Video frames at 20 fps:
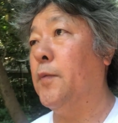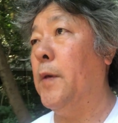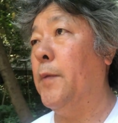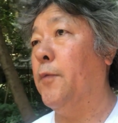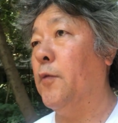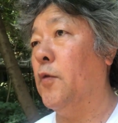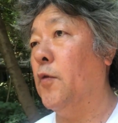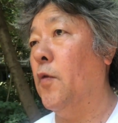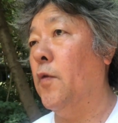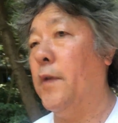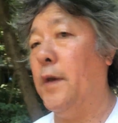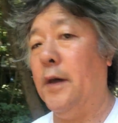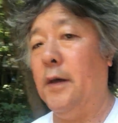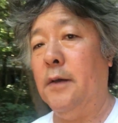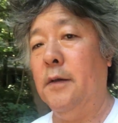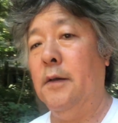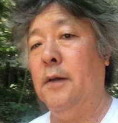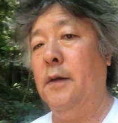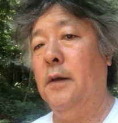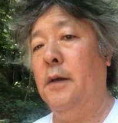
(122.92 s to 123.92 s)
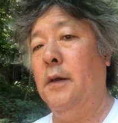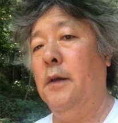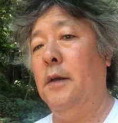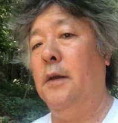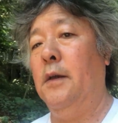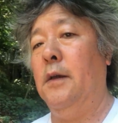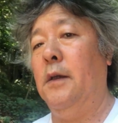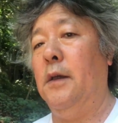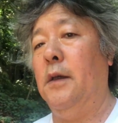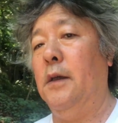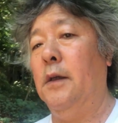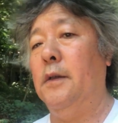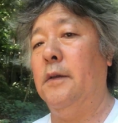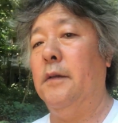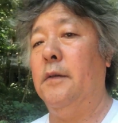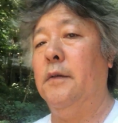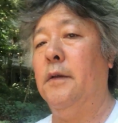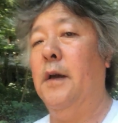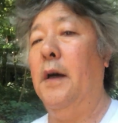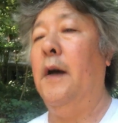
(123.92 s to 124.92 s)
people go there
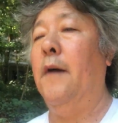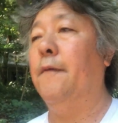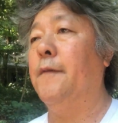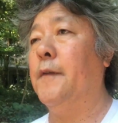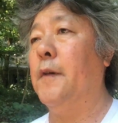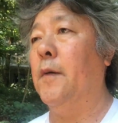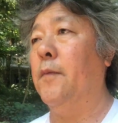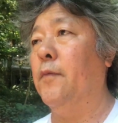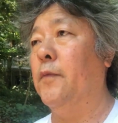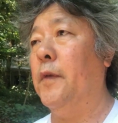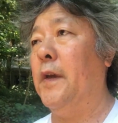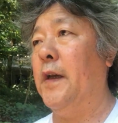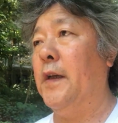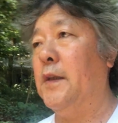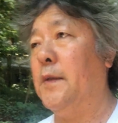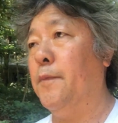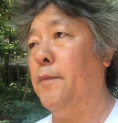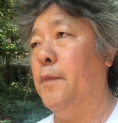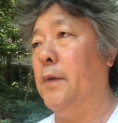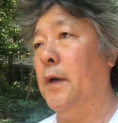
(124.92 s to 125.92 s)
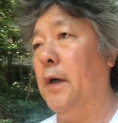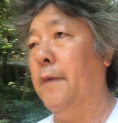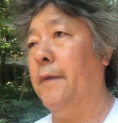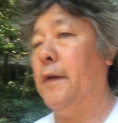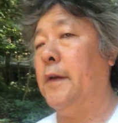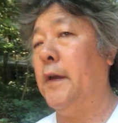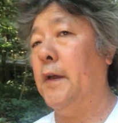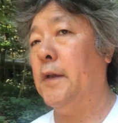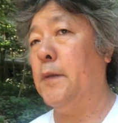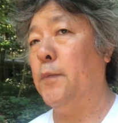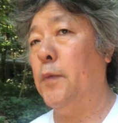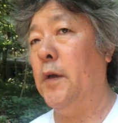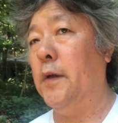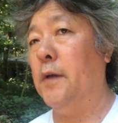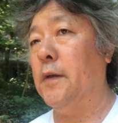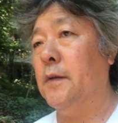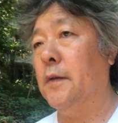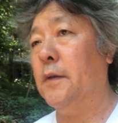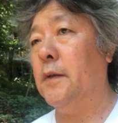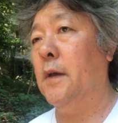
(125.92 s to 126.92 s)
and have some private
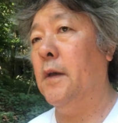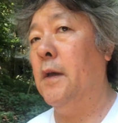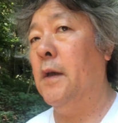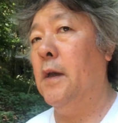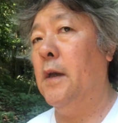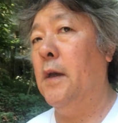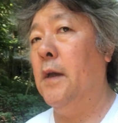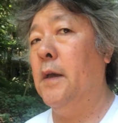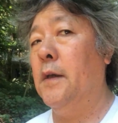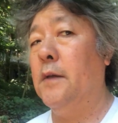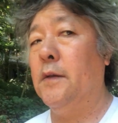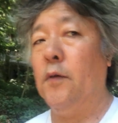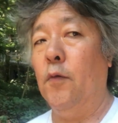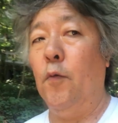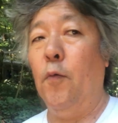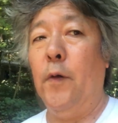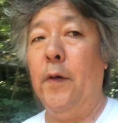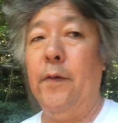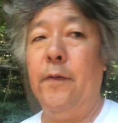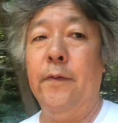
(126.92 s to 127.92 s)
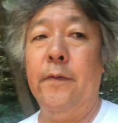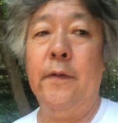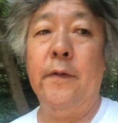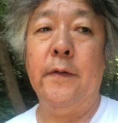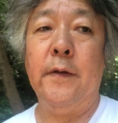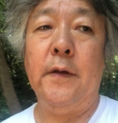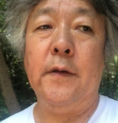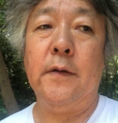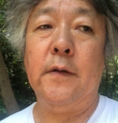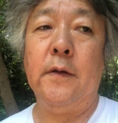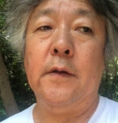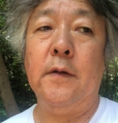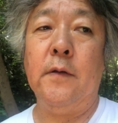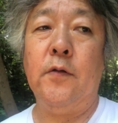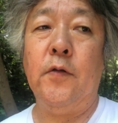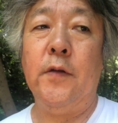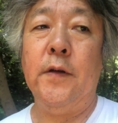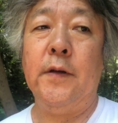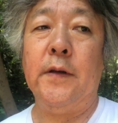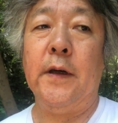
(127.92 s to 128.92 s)
experience. So when these
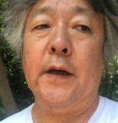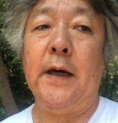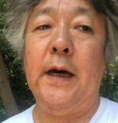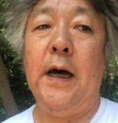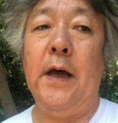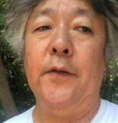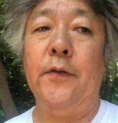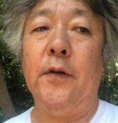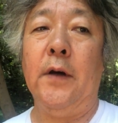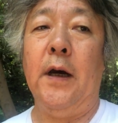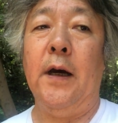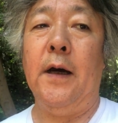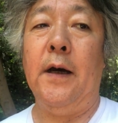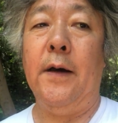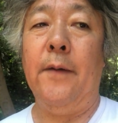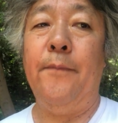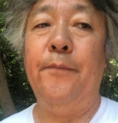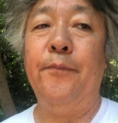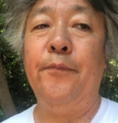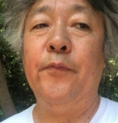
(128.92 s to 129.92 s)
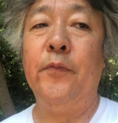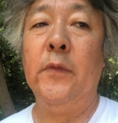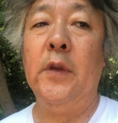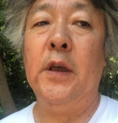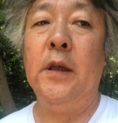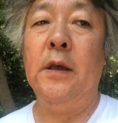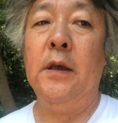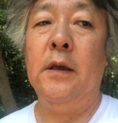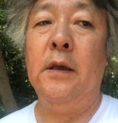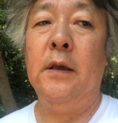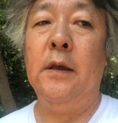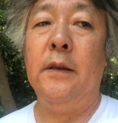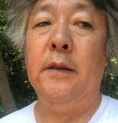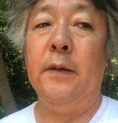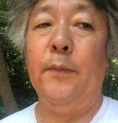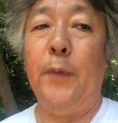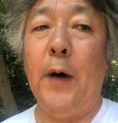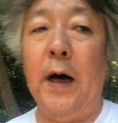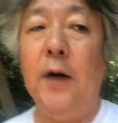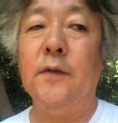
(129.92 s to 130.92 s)
trees are cut, the
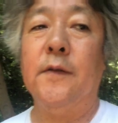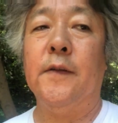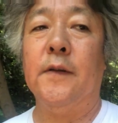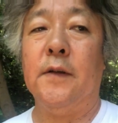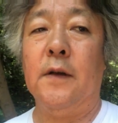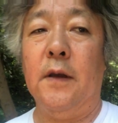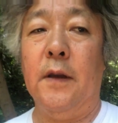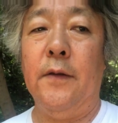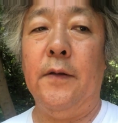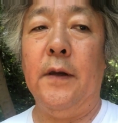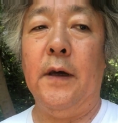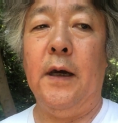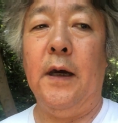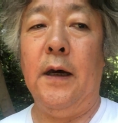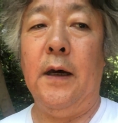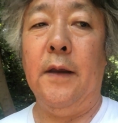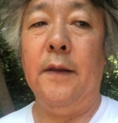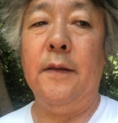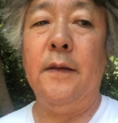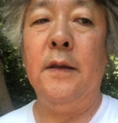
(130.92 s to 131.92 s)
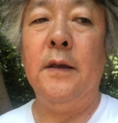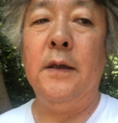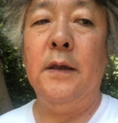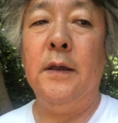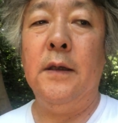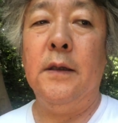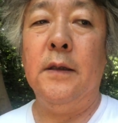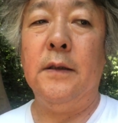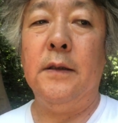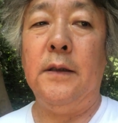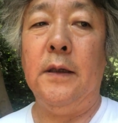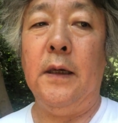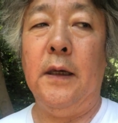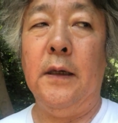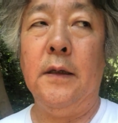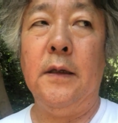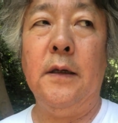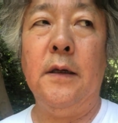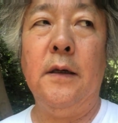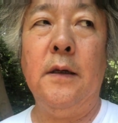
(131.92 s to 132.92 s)
boughs are cut, they,